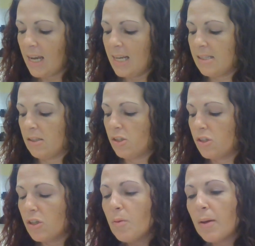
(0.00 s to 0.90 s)
"It's a
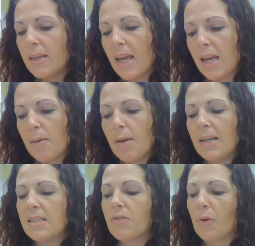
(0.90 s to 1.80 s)
stupid game,
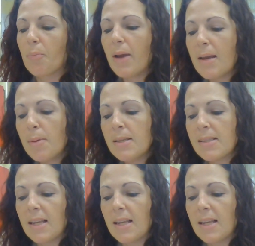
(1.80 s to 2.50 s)
and it's for babies,